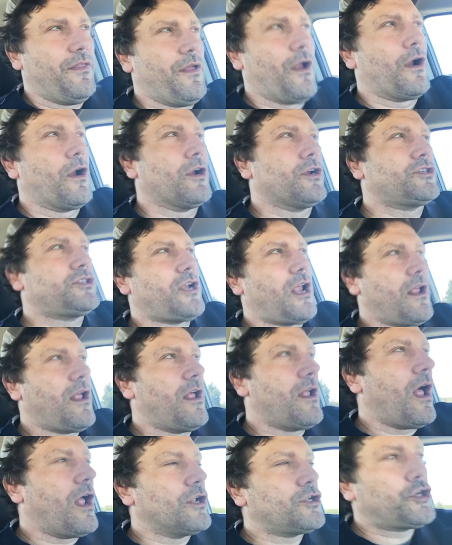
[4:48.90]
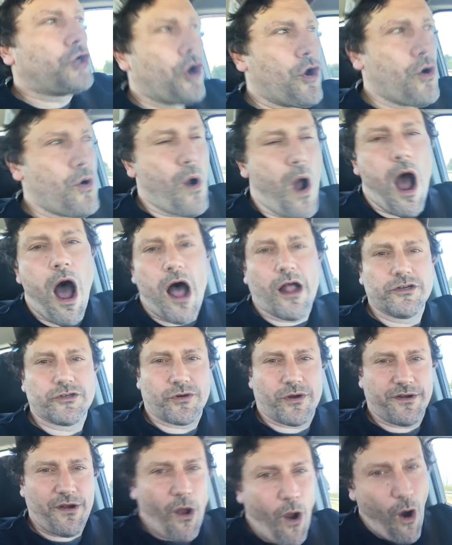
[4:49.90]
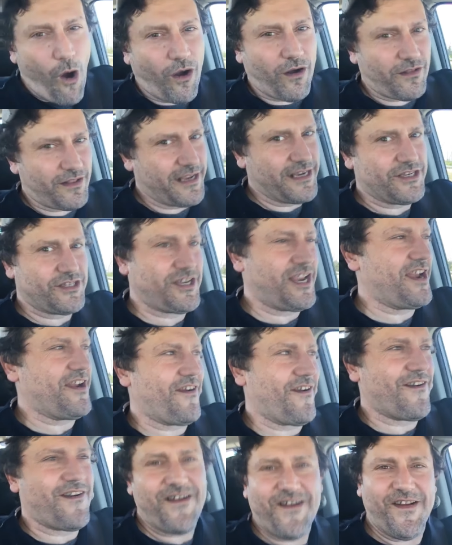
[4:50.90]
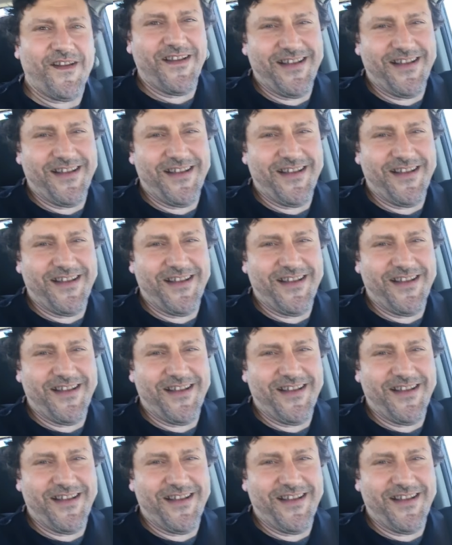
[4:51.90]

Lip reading: there's 200 Harleys here.